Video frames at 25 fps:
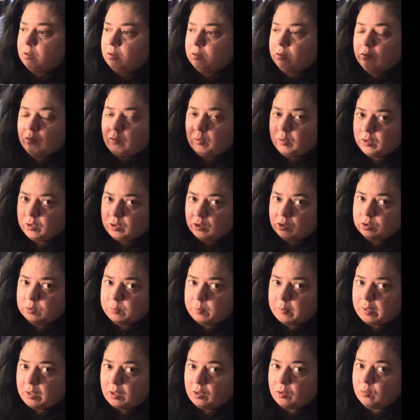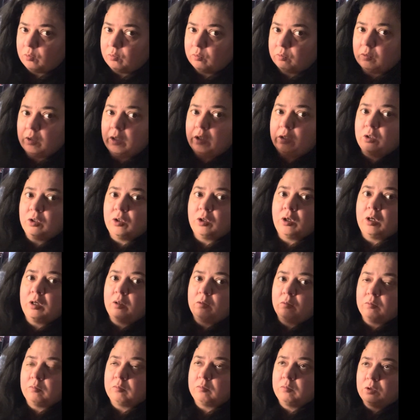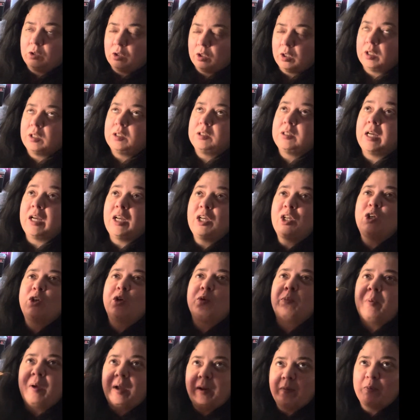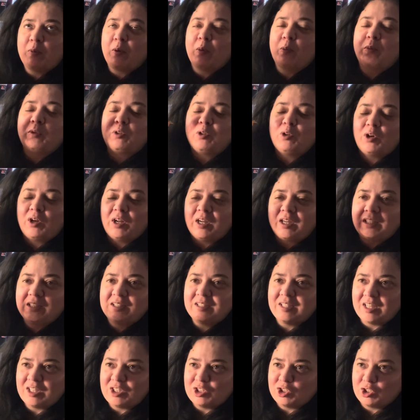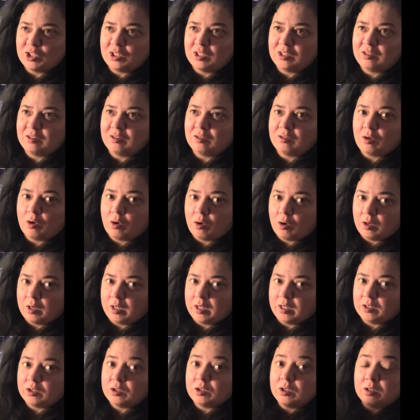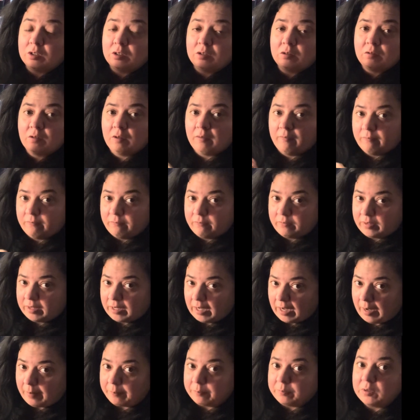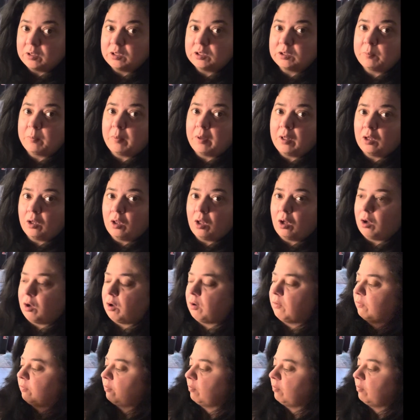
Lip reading: with your spell, and you're going to take your paper with your incantation on it to cap the spell off.